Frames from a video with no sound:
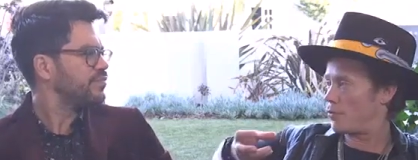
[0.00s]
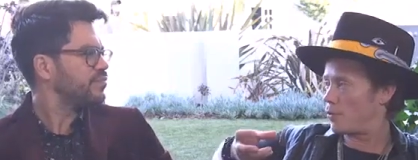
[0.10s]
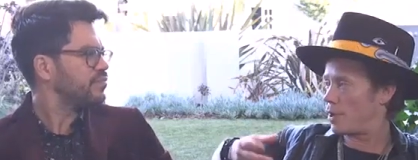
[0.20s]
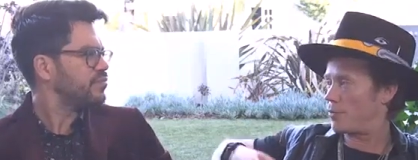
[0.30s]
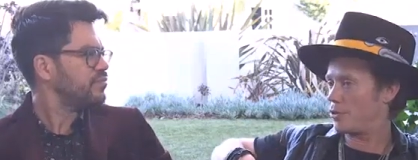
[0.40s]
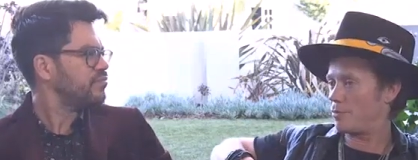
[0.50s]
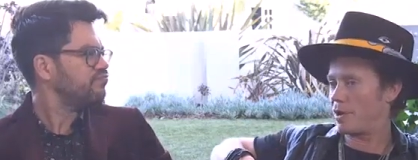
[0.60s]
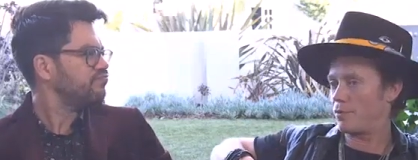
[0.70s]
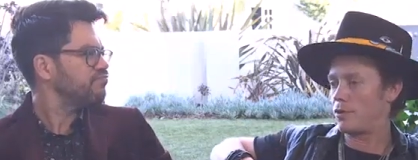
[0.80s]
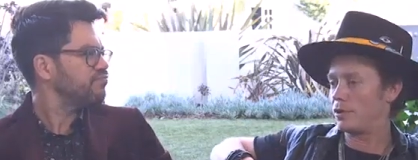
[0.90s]
Speaker 1: for whatever your
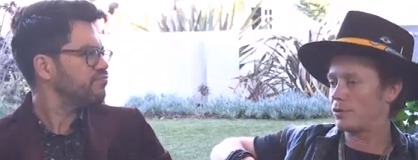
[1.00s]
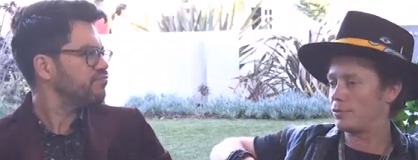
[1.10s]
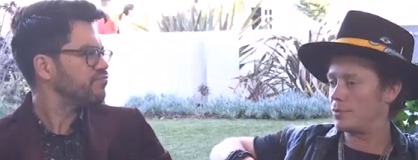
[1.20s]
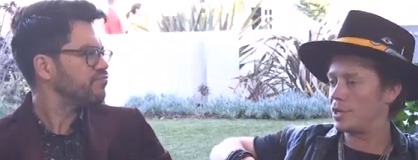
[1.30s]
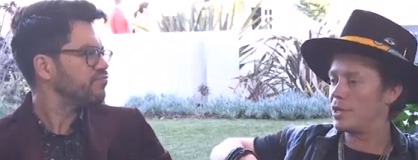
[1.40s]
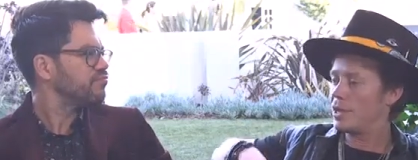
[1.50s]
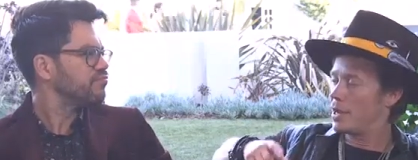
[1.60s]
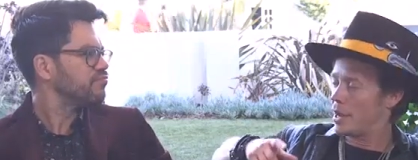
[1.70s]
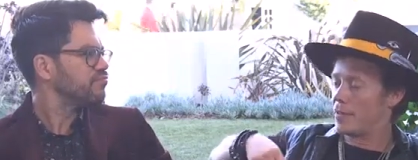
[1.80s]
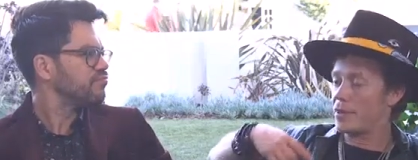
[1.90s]
main wallets would be.
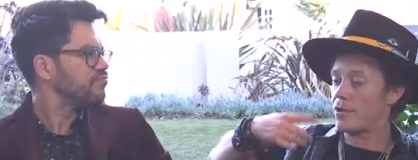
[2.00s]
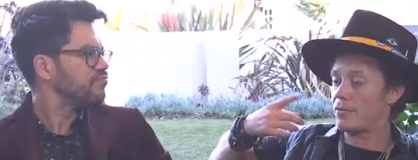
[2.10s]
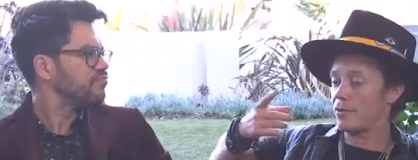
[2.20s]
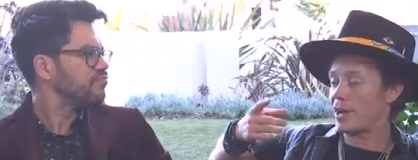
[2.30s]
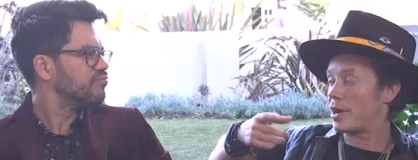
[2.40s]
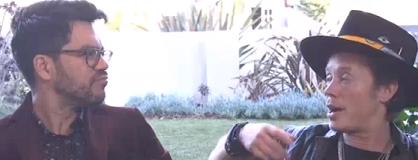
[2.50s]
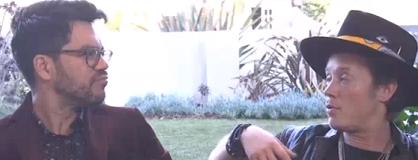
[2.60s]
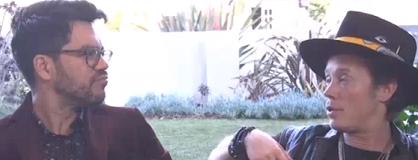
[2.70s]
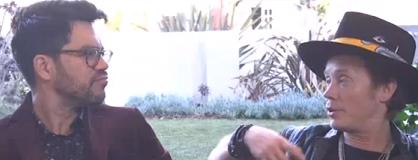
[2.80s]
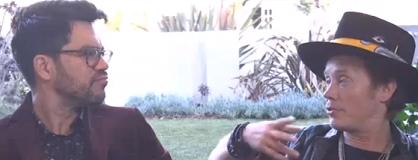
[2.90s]
And then you have your kind of
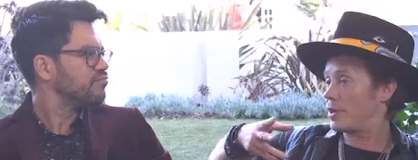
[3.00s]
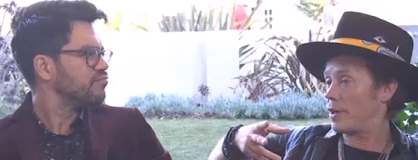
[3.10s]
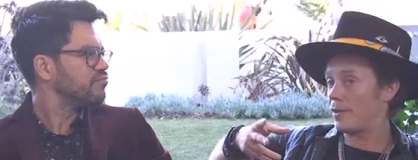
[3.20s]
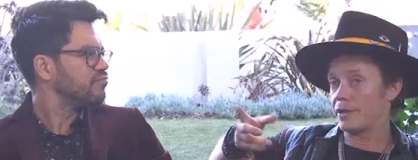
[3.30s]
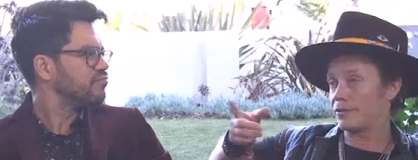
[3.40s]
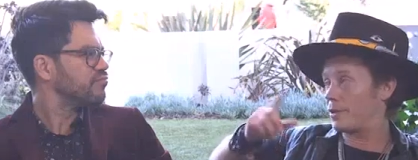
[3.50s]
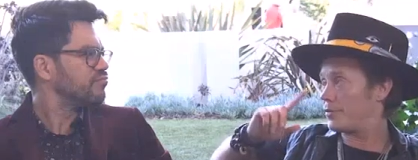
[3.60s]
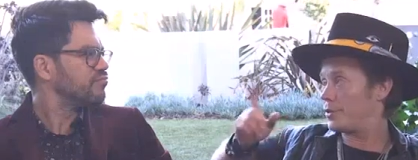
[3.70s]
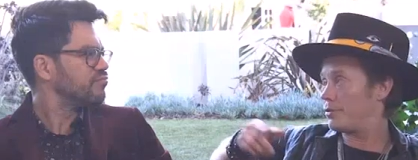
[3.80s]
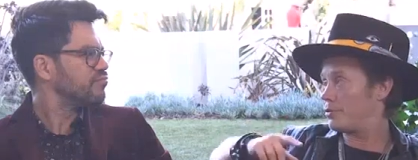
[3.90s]
hot wallets, the online
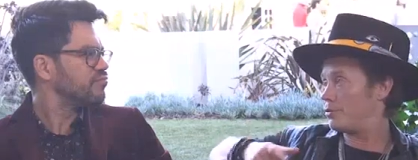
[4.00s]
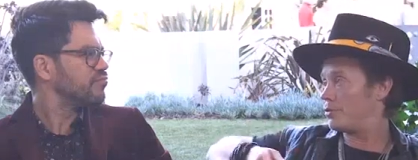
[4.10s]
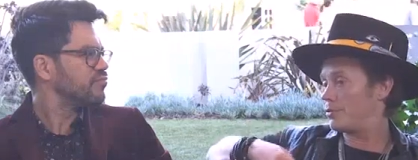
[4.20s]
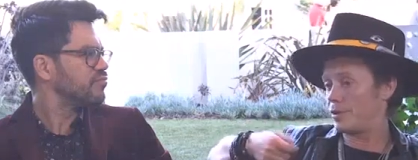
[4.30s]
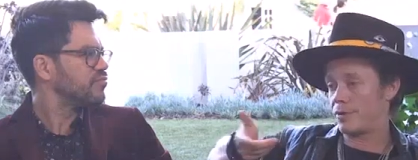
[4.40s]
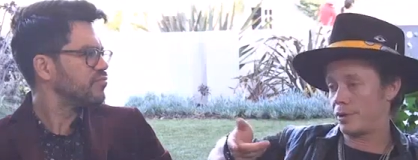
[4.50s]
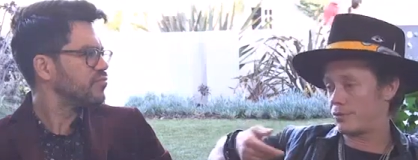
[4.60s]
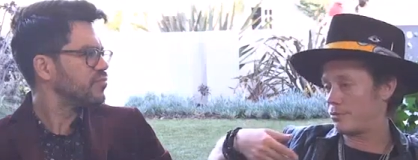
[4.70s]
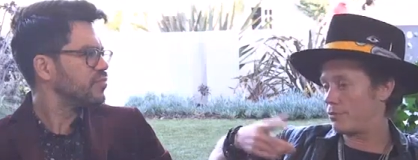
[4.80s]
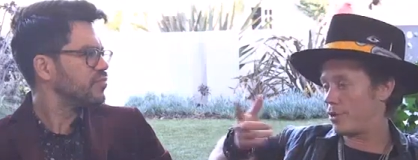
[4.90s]
stuff that you use when you
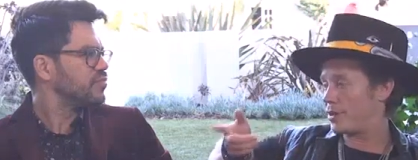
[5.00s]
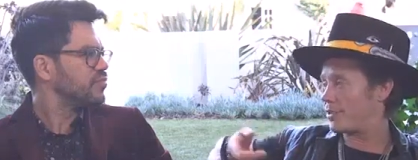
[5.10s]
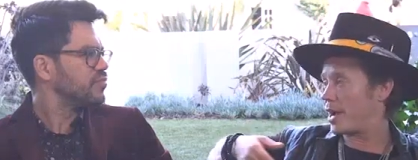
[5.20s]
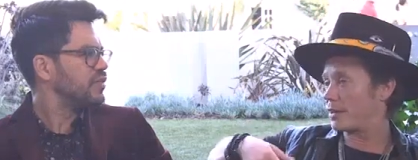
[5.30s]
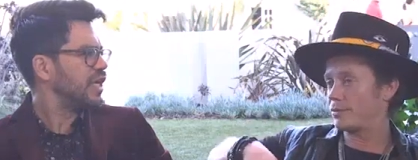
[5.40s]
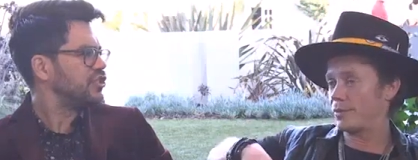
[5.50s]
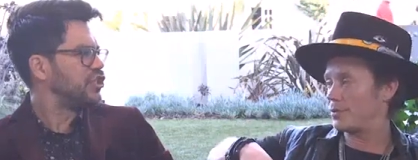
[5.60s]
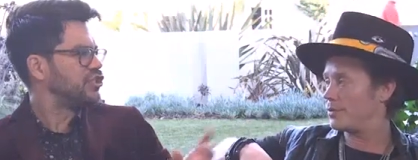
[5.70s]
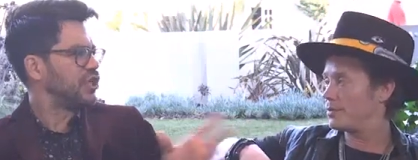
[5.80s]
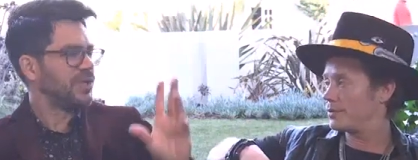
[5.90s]
want to tr- transact. Yeah, with.
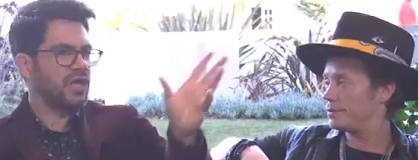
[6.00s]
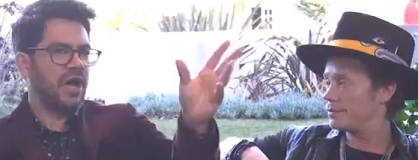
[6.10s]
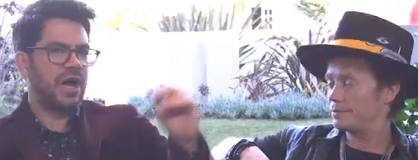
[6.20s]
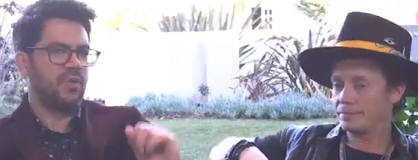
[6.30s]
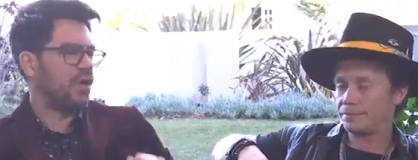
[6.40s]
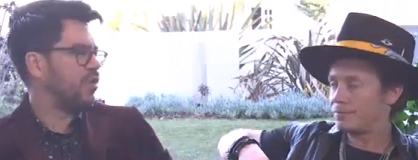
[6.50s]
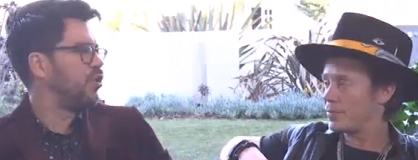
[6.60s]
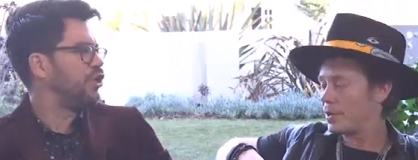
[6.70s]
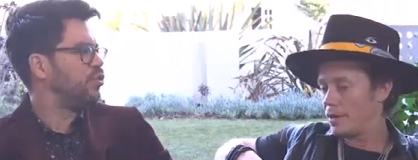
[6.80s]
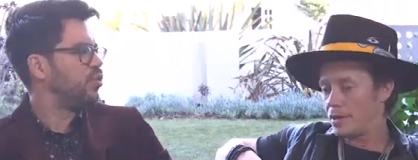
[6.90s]
so
Speaker 2: let's talk about the hot wallet.
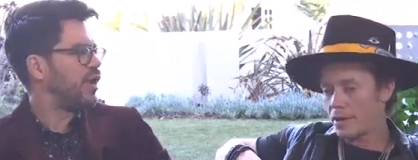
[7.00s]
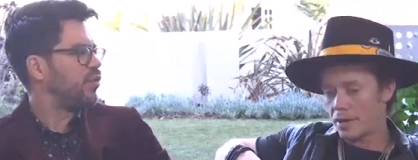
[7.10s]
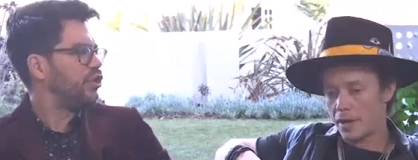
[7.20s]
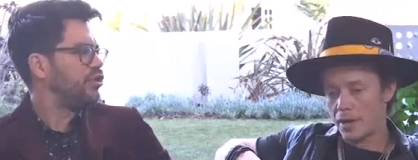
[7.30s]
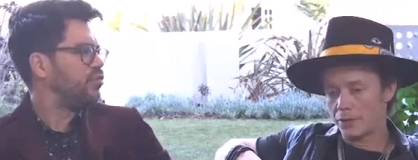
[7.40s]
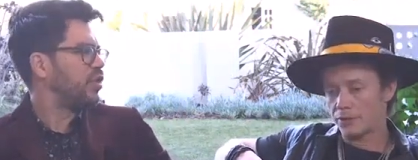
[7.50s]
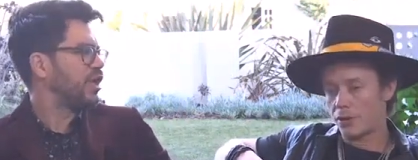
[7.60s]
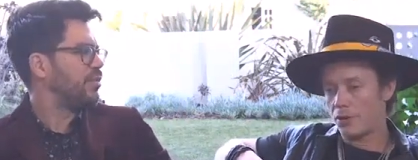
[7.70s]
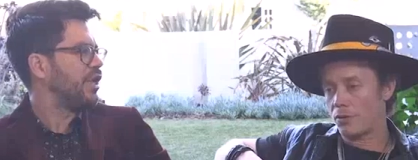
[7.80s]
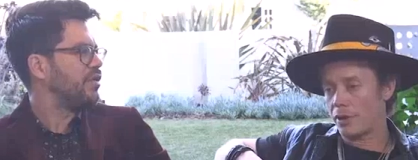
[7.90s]
What do you re- what do you and
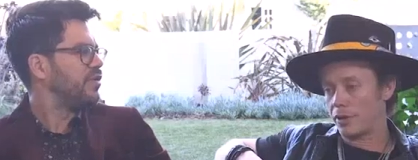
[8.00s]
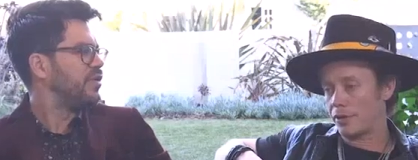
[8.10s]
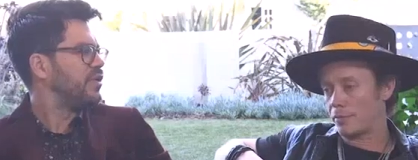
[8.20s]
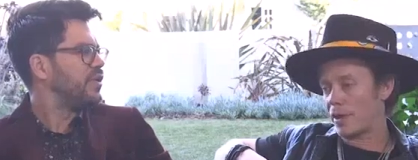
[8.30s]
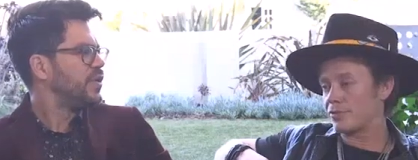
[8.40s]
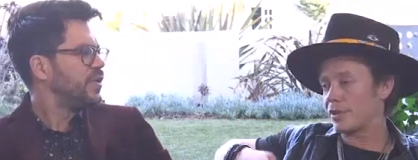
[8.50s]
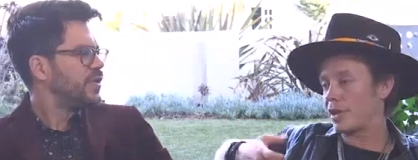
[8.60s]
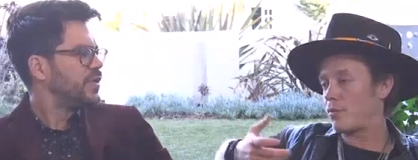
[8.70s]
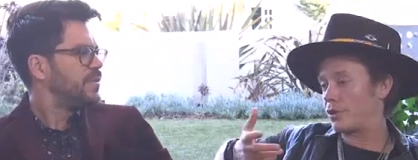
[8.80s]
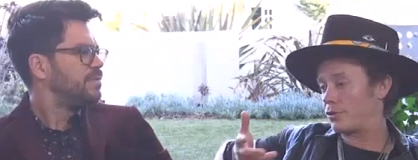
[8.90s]
recommend? so it,
Speaker 1: it depends on
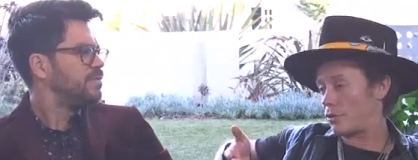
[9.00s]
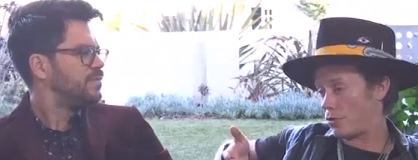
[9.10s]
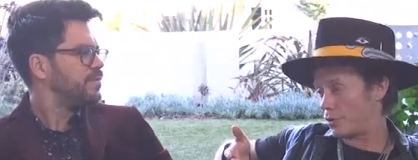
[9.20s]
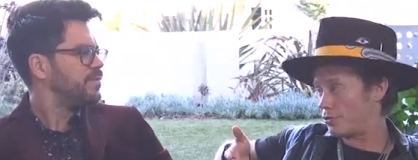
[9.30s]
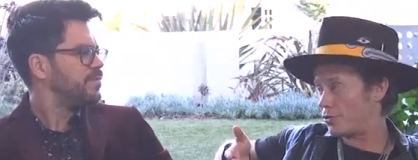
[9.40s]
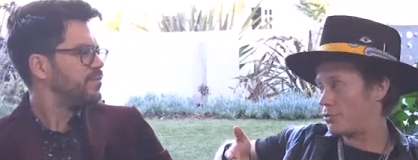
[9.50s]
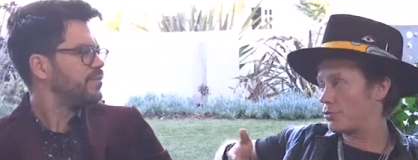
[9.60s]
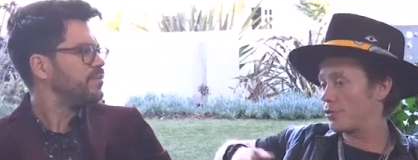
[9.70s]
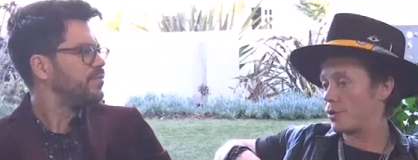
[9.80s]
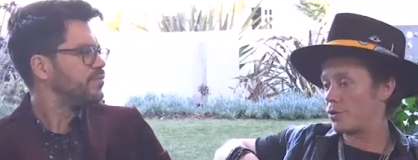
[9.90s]
again what tokens you're
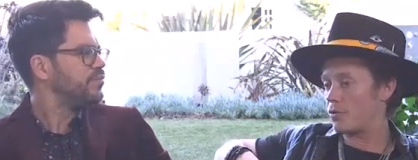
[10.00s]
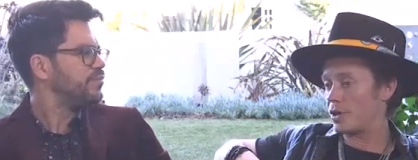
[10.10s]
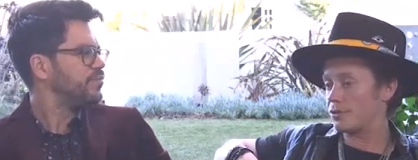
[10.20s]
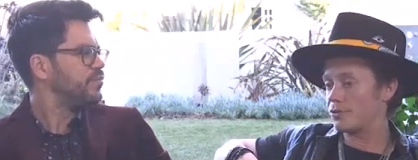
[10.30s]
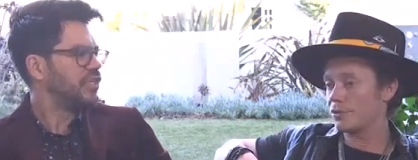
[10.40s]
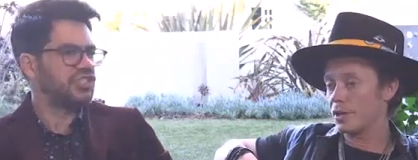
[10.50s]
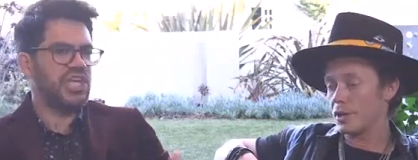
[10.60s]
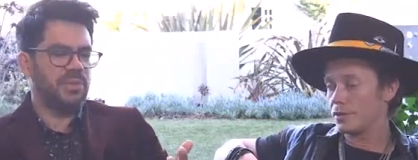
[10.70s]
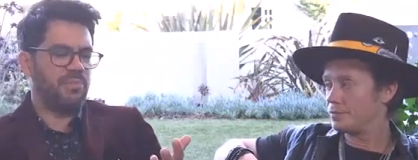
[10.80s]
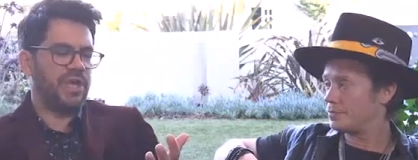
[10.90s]
using, what coins. Let's
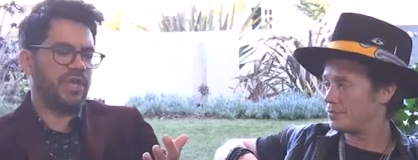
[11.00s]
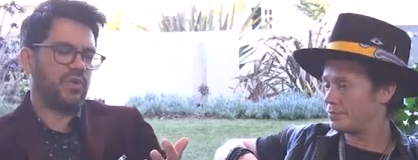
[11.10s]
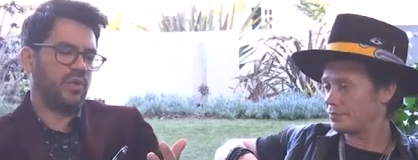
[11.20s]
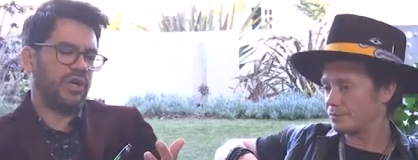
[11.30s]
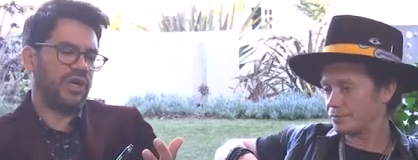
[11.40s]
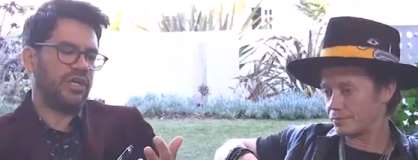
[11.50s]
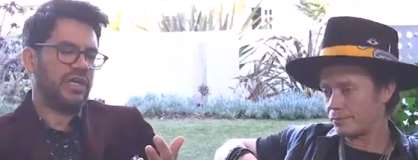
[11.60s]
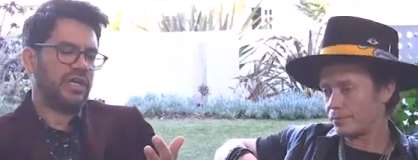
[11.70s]
take Bitcoin,